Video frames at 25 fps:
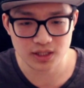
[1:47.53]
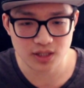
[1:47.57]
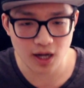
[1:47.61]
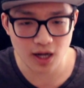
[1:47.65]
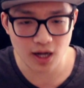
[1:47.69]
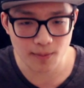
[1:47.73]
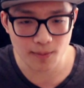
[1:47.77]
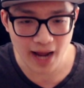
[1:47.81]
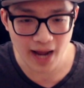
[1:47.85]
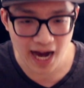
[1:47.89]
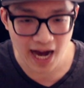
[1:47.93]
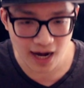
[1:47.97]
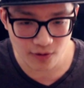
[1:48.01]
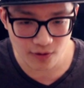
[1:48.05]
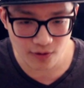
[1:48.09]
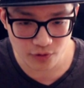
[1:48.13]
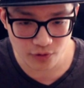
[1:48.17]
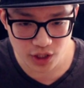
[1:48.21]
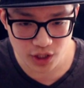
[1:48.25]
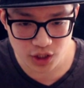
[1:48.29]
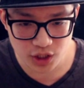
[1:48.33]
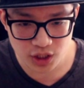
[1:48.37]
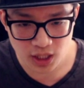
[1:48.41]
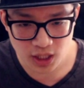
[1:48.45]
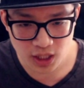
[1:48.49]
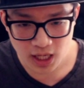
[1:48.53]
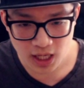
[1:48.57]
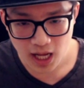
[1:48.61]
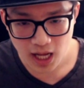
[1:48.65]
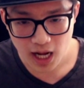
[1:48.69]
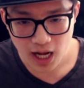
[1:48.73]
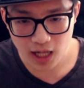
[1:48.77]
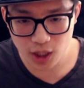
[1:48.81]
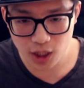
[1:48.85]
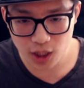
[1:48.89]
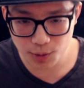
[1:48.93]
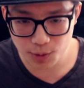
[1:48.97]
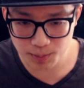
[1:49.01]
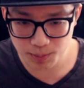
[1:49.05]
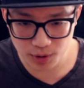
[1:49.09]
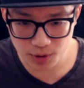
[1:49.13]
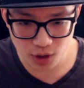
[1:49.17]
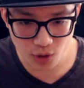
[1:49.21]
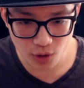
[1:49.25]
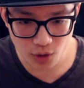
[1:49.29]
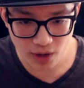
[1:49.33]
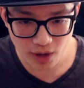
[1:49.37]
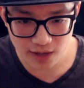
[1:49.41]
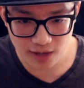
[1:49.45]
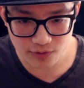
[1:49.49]
Got average, a little bit
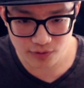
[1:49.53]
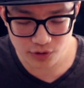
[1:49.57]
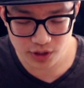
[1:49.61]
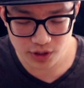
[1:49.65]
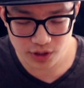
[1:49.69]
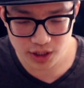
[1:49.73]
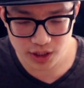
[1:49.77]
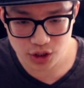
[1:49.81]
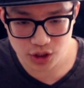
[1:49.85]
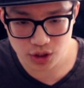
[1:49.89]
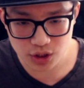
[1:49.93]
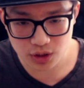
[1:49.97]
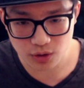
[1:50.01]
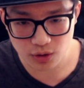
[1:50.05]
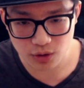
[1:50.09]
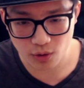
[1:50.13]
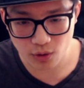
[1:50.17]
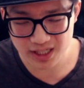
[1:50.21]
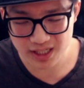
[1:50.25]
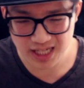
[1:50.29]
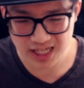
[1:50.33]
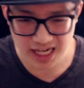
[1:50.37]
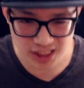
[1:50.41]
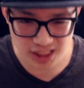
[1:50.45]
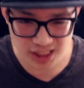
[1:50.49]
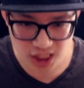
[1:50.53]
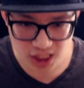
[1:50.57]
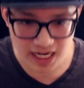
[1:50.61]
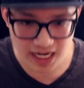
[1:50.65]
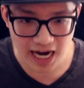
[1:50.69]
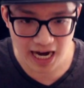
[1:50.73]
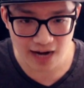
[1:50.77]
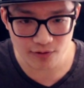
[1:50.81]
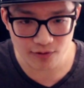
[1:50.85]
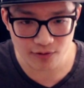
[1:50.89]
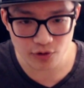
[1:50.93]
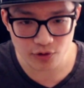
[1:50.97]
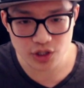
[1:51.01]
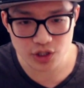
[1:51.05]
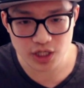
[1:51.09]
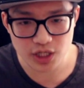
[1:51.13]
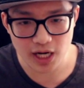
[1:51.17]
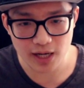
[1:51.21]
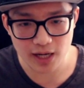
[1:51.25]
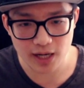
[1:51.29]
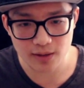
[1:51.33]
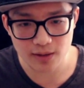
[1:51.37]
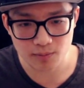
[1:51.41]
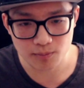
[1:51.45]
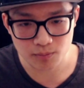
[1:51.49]
below average, or just average,
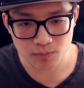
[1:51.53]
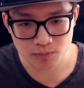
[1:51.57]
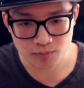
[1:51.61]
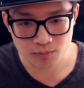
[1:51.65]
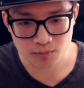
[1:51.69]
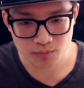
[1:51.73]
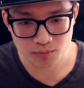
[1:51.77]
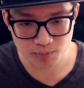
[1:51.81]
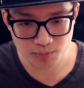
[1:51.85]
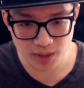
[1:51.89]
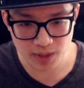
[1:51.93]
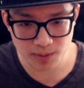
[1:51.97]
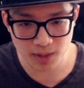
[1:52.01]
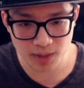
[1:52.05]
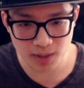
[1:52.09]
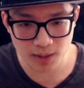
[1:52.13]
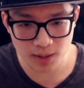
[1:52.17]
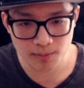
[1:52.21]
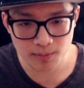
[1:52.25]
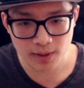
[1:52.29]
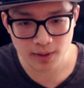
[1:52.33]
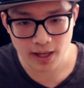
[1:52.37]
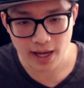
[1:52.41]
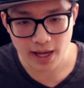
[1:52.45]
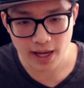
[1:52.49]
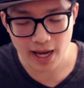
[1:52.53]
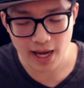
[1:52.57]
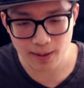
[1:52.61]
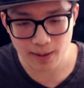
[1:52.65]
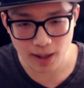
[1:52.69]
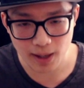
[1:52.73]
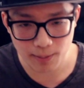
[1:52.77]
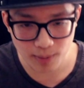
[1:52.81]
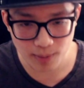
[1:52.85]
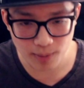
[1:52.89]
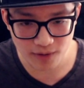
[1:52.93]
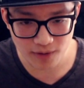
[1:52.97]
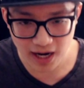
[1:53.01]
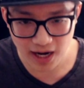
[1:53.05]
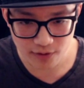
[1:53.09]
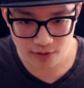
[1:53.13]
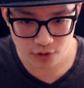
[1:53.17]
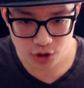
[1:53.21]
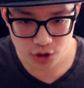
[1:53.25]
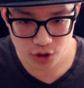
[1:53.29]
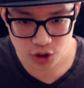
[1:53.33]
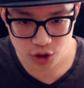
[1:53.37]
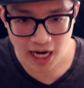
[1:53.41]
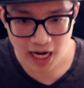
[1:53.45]
and minimum and above average.